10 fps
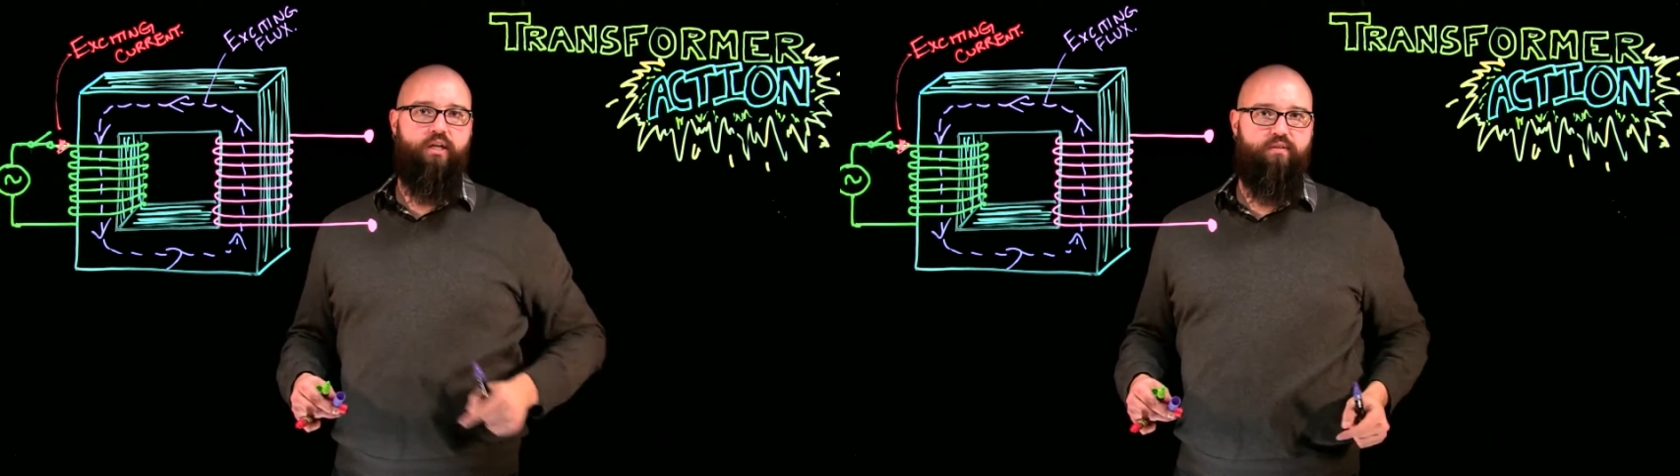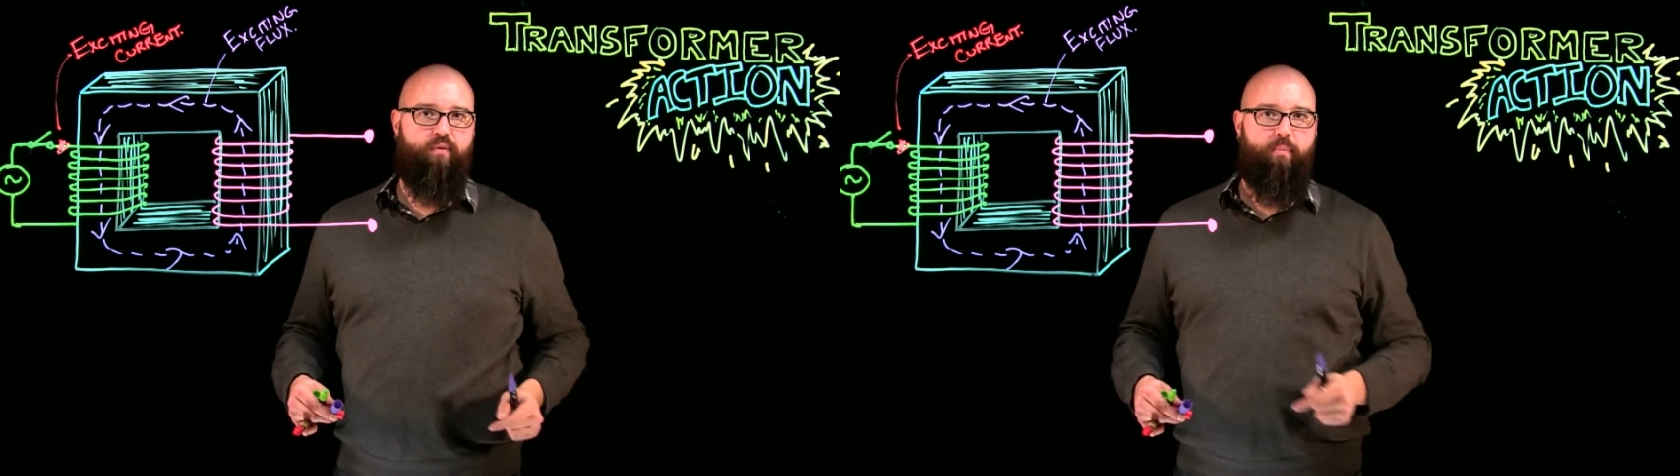
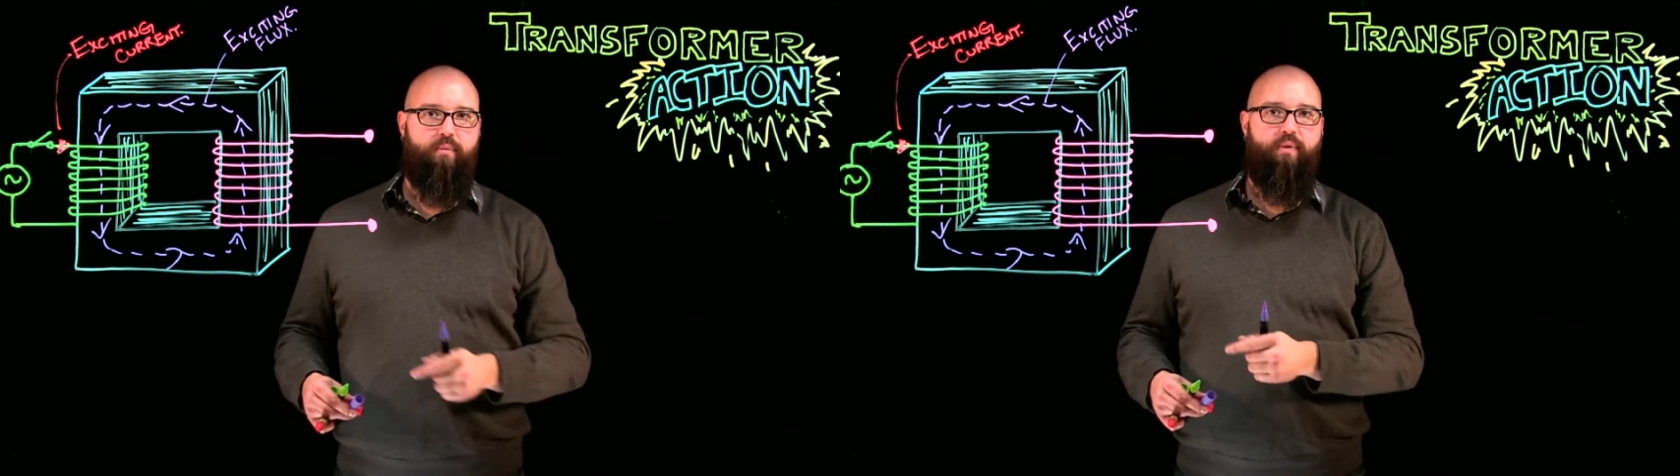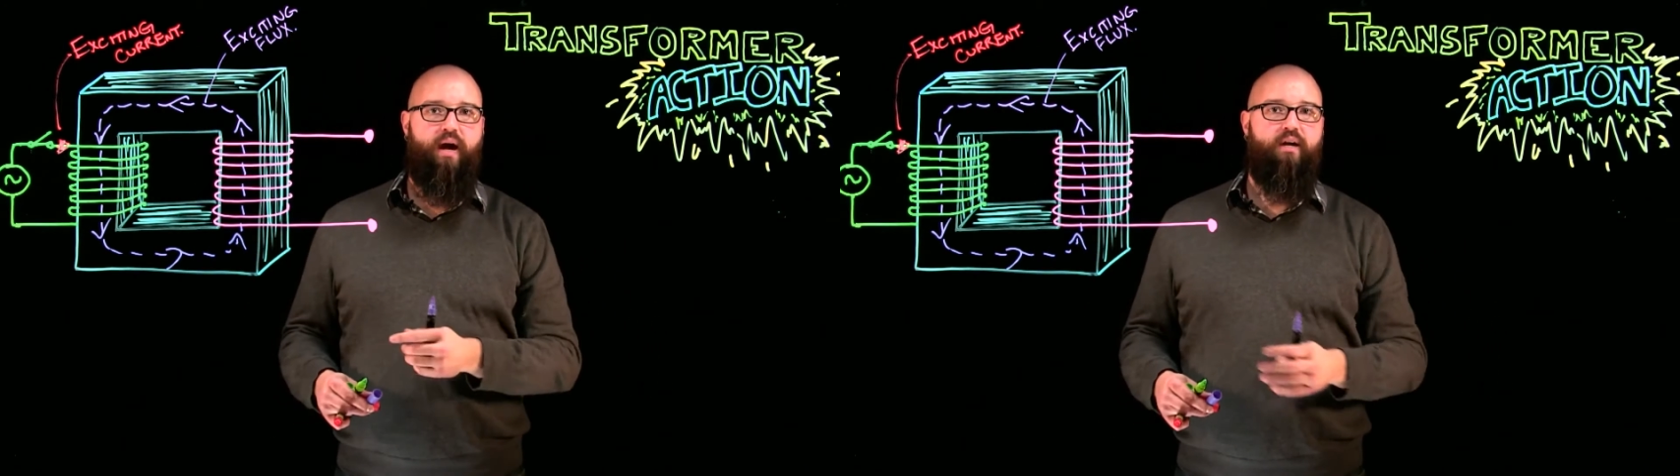It's flipping
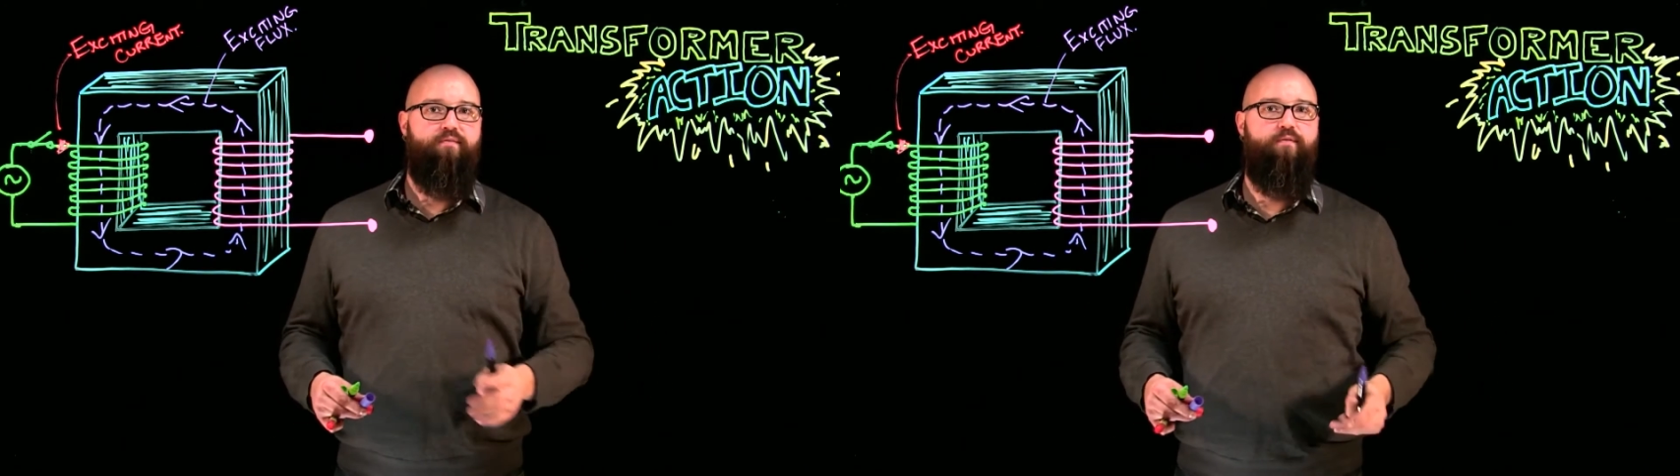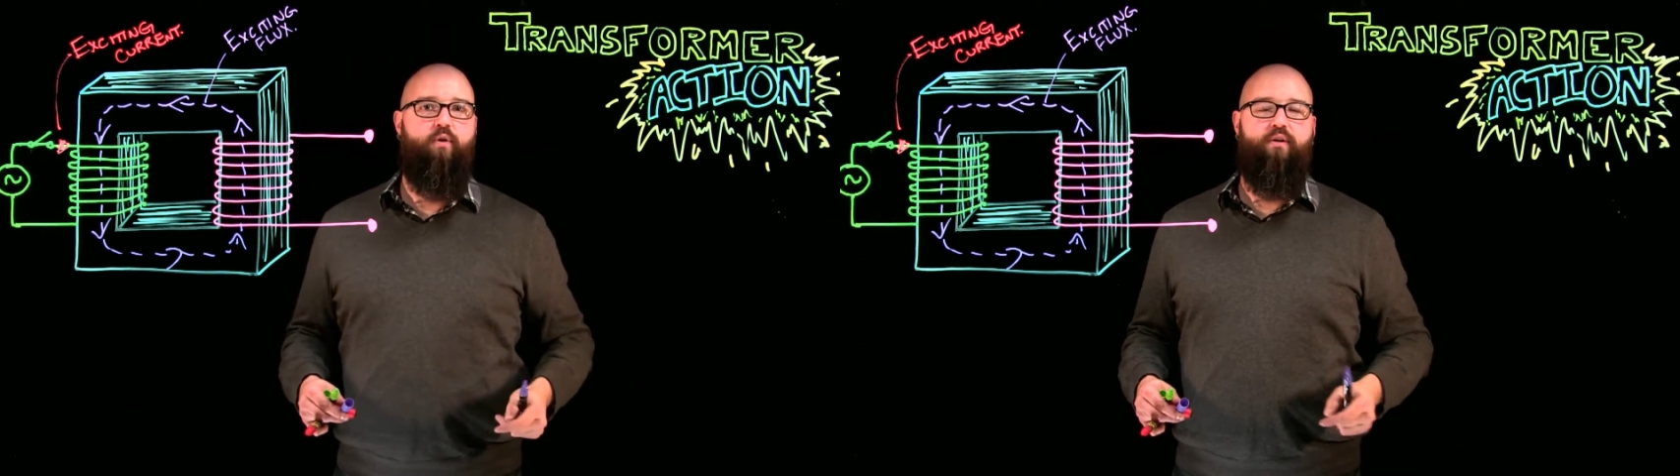back and
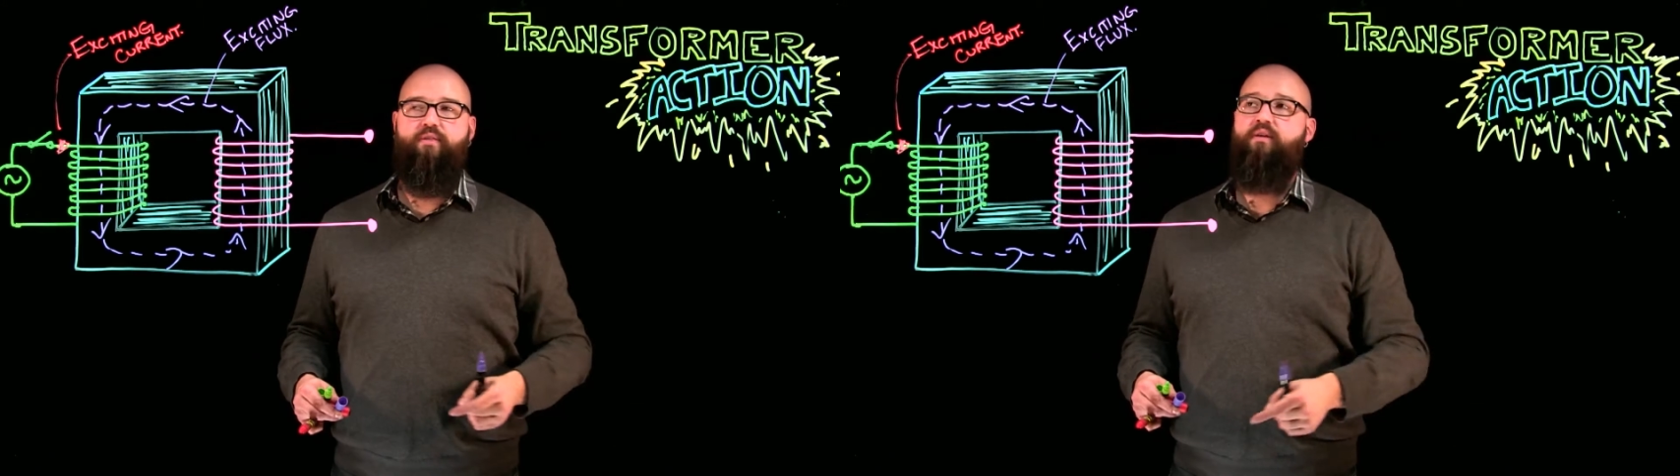forth.